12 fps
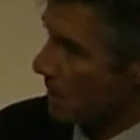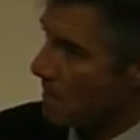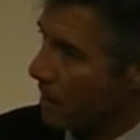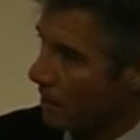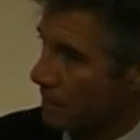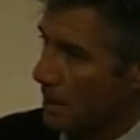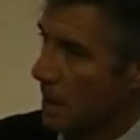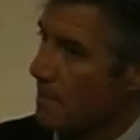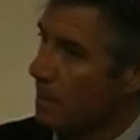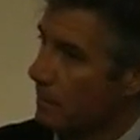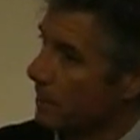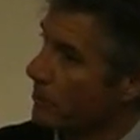among,
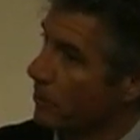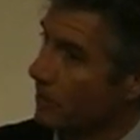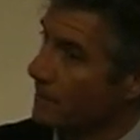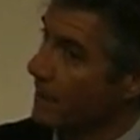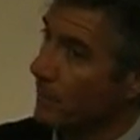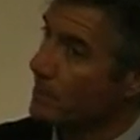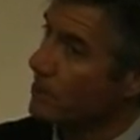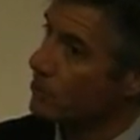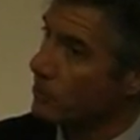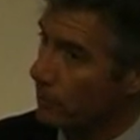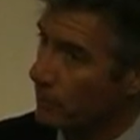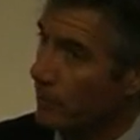among the terms. I wasn't
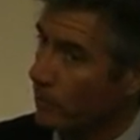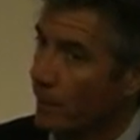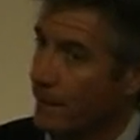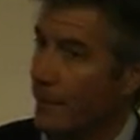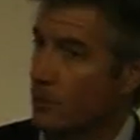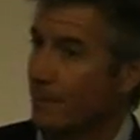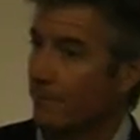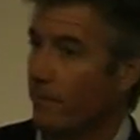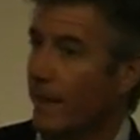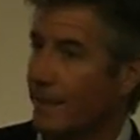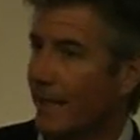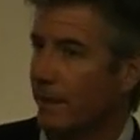sure that we were going to actually
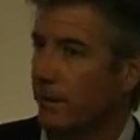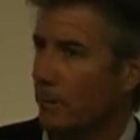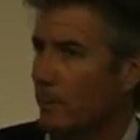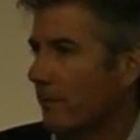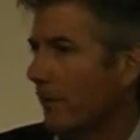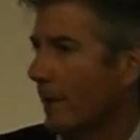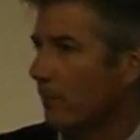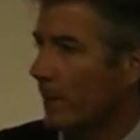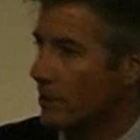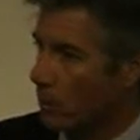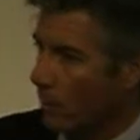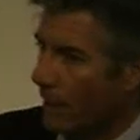find anything. We invited
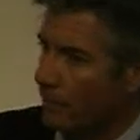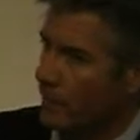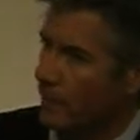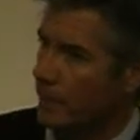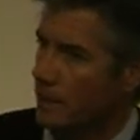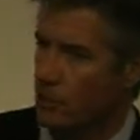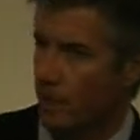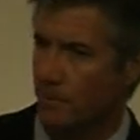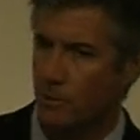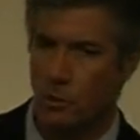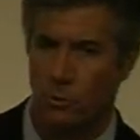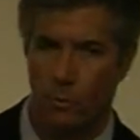Rachel Whiteread and
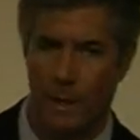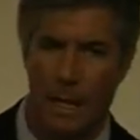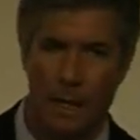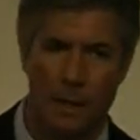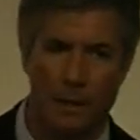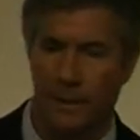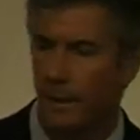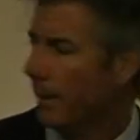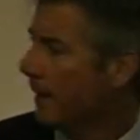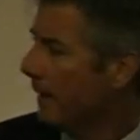James Turrell and